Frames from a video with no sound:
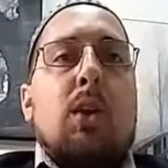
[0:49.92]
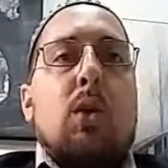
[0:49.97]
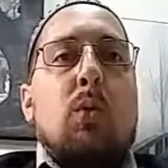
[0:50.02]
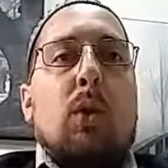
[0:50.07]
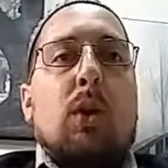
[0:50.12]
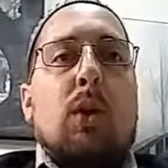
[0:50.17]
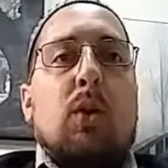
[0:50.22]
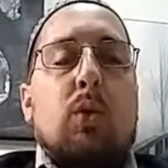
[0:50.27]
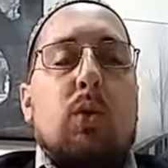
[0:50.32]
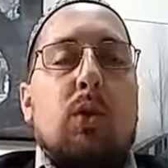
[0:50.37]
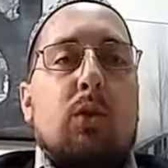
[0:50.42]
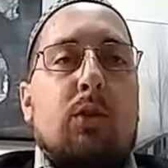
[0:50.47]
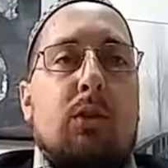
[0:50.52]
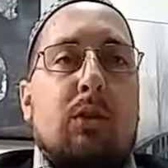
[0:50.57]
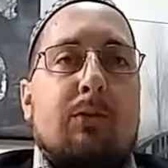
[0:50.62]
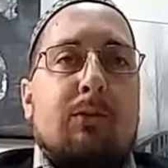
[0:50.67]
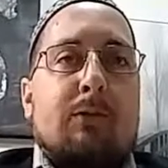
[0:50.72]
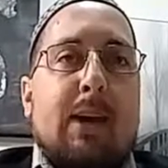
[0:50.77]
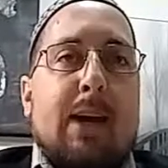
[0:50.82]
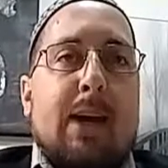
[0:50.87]
You were
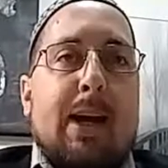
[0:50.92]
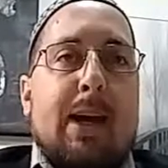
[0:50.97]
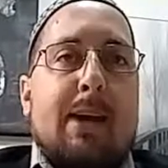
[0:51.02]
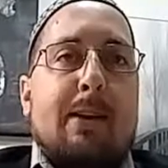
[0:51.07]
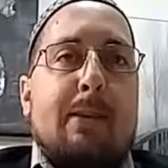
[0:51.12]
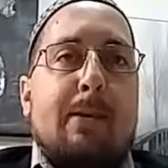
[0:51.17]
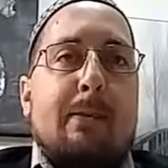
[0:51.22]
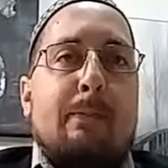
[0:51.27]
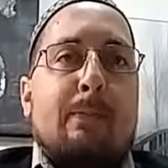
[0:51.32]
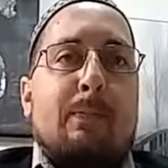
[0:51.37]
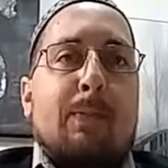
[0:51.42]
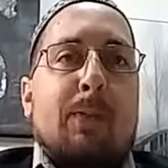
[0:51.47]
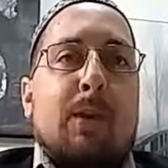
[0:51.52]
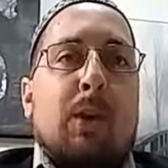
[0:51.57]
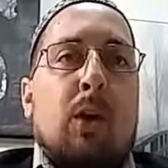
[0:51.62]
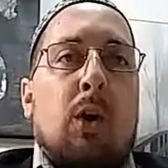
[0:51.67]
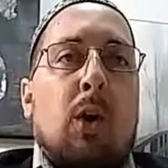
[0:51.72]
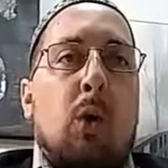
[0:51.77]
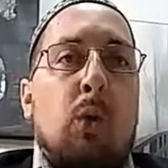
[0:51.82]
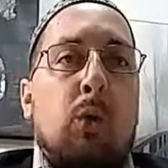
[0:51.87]
crucified
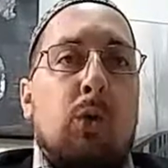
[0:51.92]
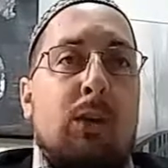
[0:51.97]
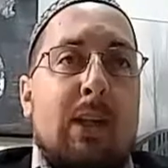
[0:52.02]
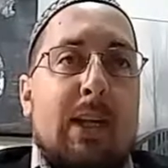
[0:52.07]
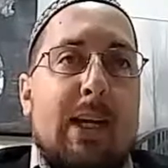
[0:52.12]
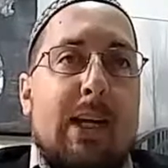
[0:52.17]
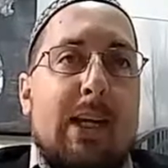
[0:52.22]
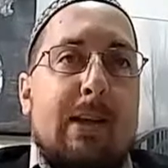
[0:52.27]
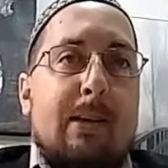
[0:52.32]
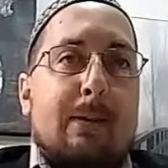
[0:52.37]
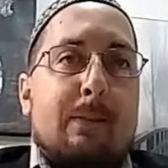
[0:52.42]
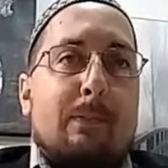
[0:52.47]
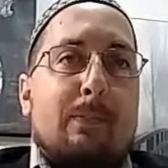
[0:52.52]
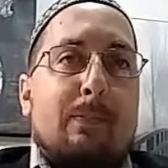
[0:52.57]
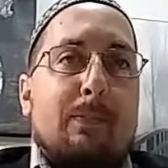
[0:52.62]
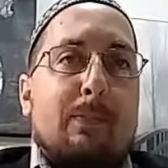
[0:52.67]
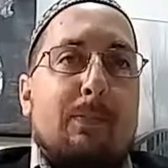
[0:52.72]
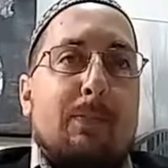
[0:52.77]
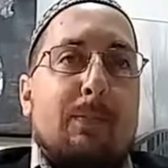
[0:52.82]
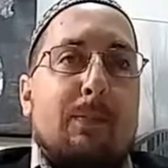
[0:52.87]
only
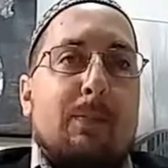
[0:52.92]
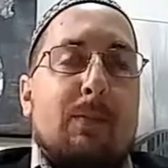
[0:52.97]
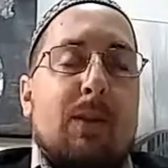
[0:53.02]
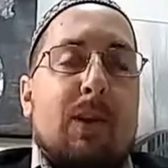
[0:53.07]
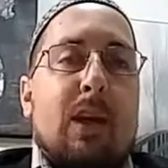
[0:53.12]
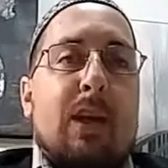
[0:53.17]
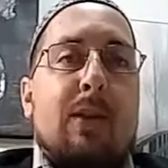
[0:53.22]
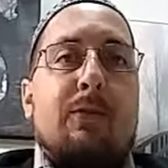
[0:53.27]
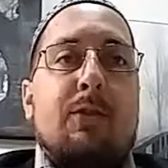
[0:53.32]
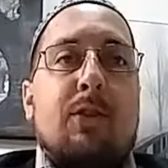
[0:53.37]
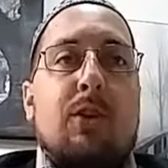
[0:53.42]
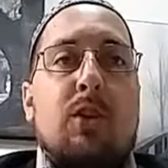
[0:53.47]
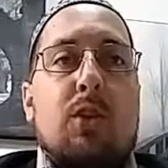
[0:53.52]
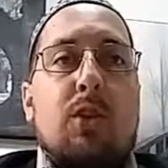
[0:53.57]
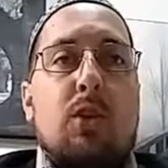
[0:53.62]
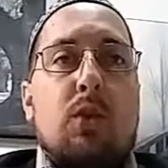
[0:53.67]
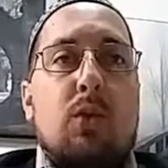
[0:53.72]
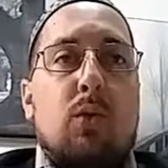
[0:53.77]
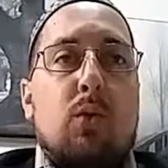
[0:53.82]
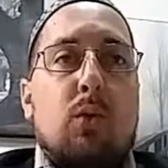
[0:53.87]
if
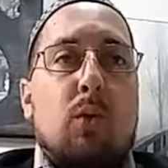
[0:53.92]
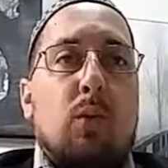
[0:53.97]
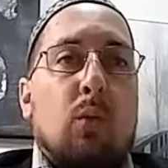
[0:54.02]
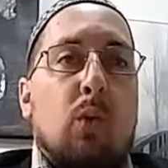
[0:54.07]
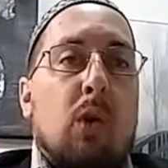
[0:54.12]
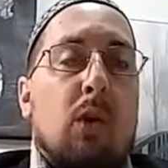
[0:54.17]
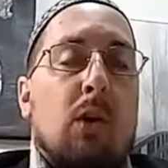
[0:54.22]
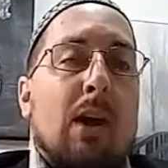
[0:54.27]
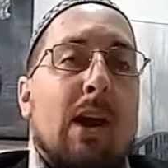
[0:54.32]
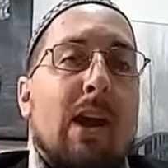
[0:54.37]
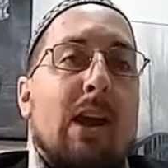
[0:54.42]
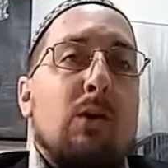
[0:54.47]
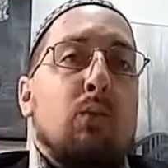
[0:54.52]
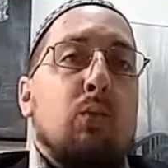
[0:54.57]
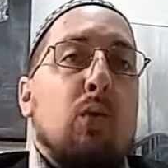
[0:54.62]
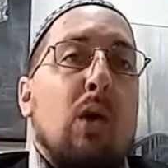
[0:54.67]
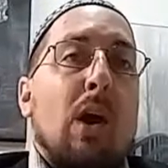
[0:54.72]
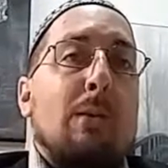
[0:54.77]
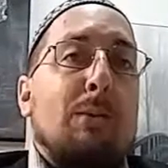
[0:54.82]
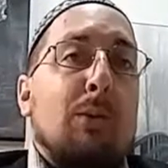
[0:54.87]
you were a
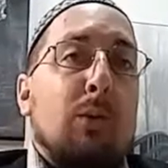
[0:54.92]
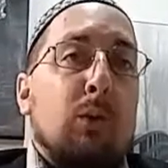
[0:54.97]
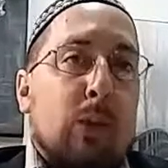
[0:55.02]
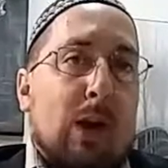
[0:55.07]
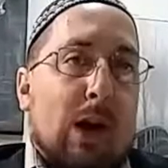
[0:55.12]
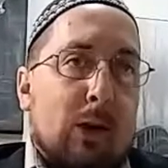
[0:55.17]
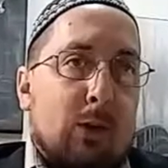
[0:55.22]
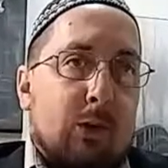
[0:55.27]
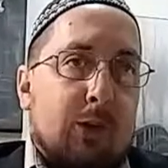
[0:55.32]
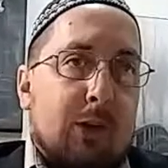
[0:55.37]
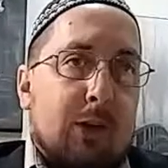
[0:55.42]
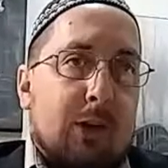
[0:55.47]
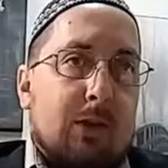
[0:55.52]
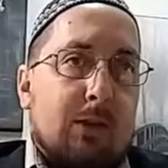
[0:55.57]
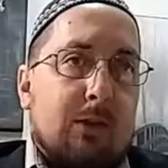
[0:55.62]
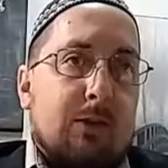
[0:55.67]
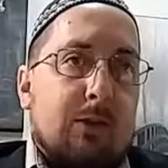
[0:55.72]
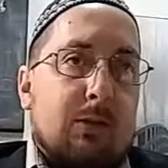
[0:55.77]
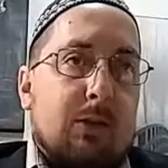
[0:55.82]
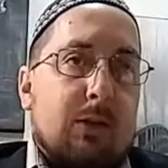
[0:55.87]
rebel
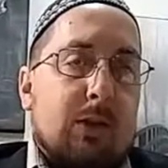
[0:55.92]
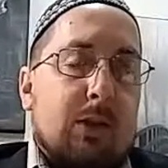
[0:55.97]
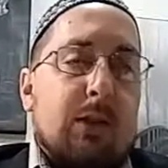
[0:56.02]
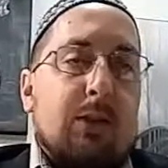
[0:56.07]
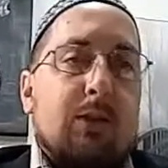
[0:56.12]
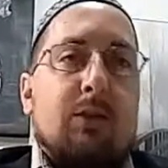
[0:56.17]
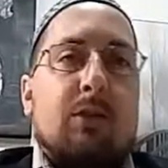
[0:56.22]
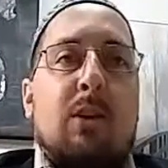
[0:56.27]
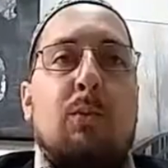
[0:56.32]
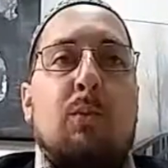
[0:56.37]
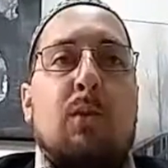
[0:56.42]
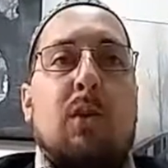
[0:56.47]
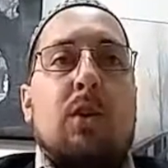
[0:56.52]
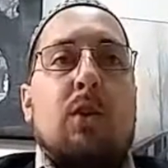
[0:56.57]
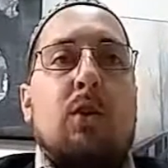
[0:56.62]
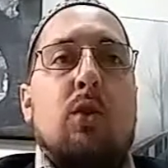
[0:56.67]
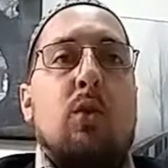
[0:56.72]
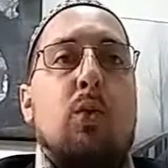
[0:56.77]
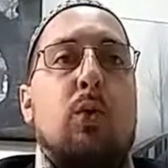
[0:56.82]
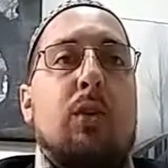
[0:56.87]
rouser,
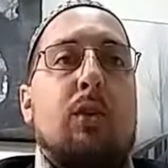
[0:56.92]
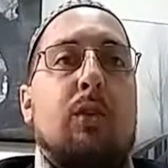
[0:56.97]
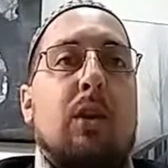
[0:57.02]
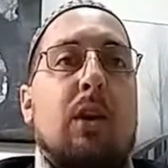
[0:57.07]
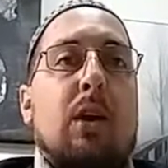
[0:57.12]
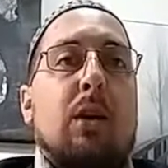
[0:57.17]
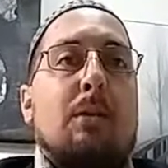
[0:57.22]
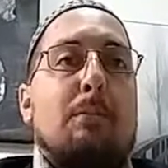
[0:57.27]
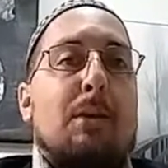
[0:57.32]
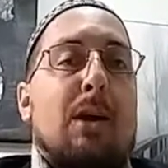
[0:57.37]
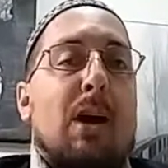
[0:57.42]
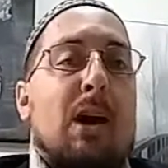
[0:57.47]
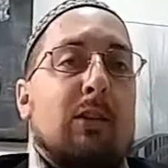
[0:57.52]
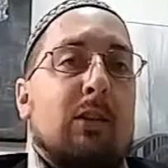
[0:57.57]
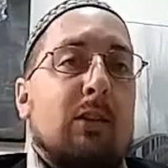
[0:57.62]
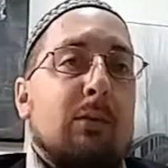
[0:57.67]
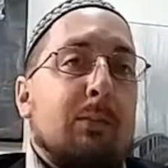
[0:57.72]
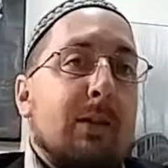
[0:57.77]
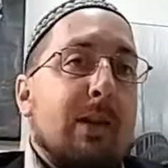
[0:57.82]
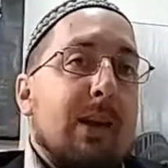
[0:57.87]
someone who was
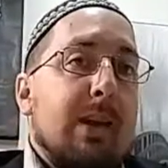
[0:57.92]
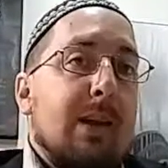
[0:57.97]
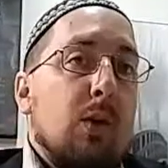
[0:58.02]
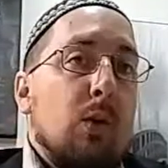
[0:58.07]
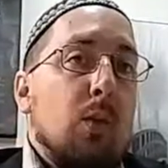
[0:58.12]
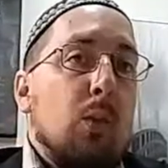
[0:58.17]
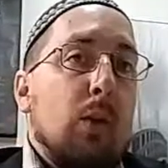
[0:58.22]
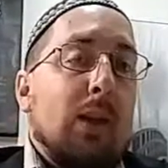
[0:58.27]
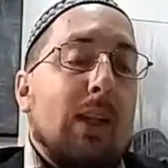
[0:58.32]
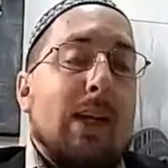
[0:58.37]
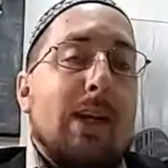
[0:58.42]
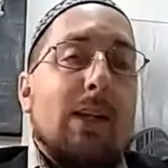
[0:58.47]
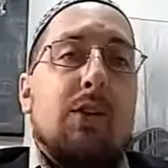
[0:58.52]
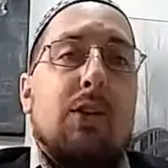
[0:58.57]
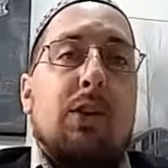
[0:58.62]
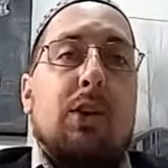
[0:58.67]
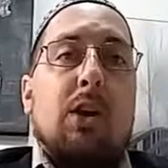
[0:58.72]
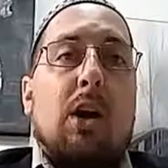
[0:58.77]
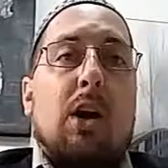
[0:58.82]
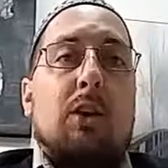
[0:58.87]
possibly willing
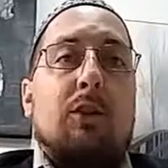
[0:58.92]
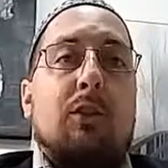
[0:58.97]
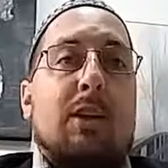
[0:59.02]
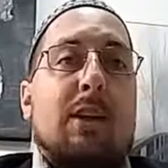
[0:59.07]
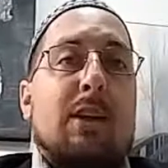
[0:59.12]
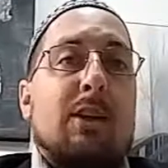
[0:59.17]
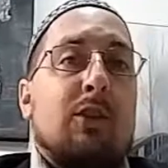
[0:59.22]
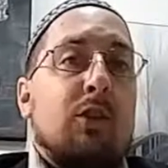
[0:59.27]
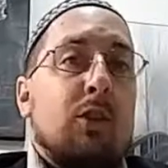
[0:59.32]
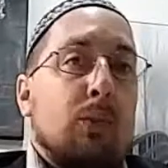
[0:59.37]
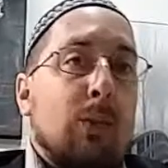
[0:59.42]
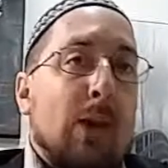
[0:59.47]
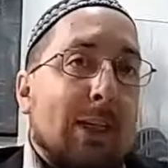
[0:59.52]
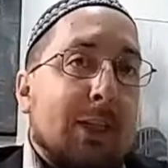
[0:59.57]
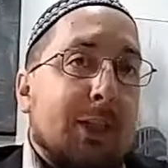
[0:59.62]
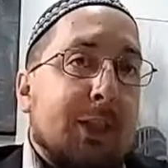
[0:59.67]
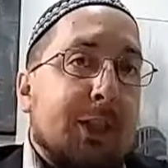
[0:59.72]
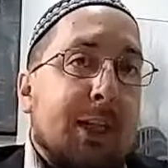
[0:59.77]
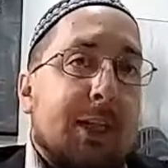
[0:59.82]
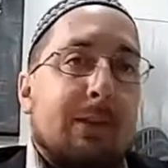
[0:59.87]
to cause an
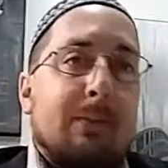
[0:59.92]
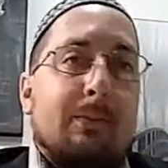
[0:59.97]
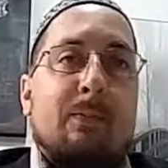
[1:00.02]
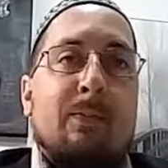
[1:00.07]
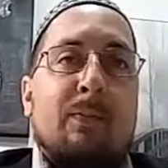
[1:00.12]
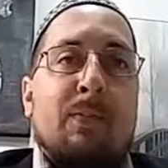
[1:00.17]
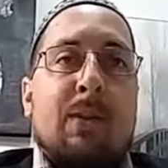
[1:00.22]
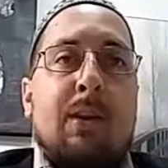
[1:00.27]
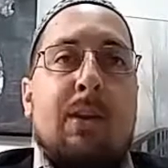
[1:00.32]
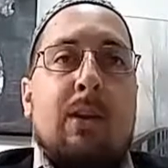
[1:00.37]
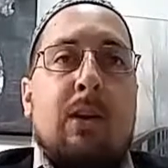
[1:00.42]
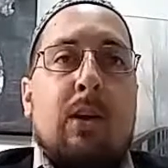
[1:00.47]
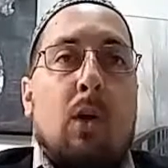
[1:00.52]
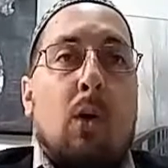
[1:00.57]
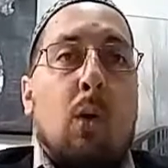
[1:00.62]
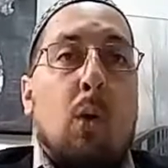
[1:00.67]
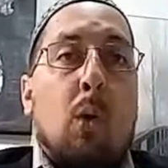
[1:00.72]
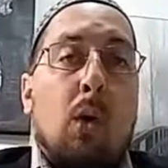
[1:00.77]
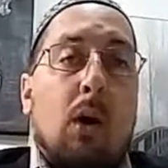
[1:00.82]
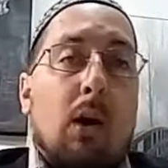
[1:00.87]
insurrection,
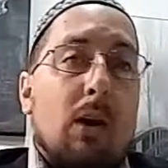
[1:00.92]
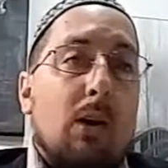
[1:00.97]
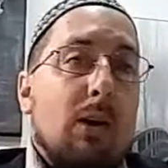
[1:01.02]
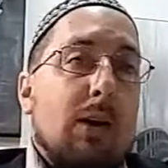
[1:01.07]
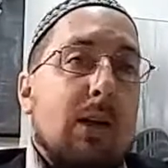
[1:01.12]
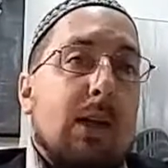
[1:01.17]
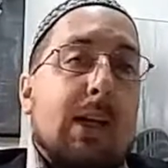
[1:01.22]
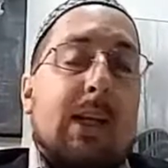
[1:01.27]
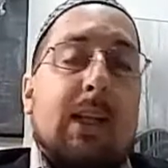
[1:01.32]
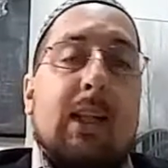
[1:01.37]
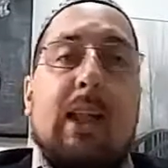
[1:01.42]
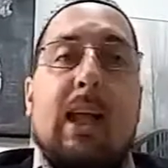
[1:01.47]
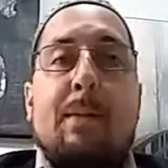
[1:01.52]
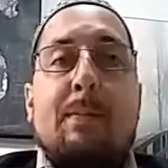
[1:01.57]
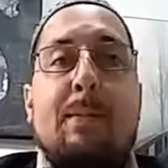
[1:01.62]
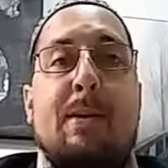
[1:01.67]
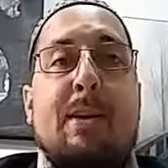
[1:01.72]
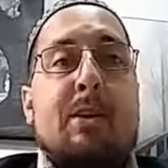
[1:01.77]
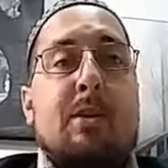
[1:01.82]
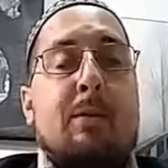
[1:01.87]
or
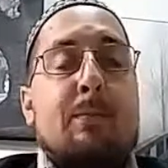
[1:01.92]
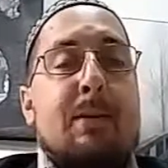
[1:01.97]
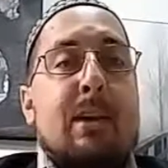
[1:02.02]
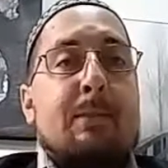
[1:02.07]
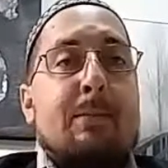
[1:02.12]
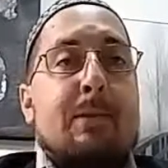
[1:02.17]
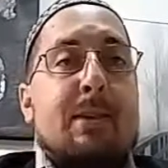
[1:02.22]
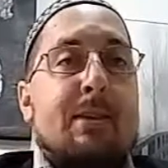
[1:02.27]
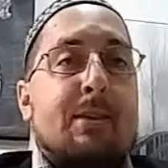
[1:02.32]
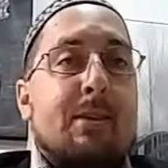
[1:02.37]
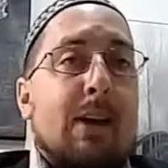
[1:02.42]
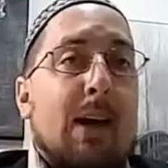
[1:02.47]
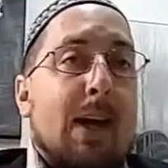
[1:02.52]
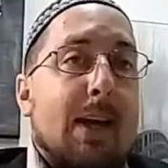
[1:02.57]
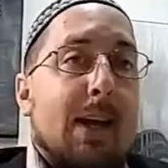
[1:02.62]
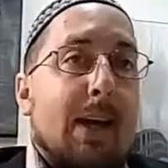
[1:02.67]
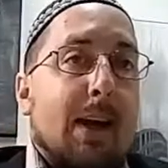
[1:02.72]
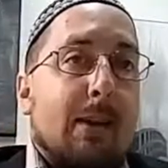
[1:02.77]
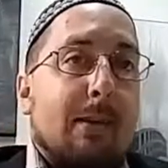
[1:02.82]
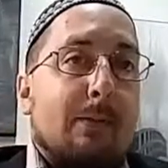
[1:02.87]
claiming to be a
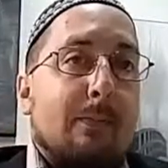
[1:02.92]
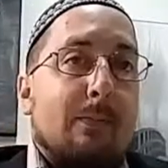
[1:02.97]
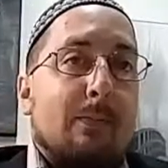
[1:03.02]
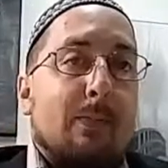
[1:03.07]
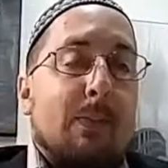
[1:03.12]
Messiah.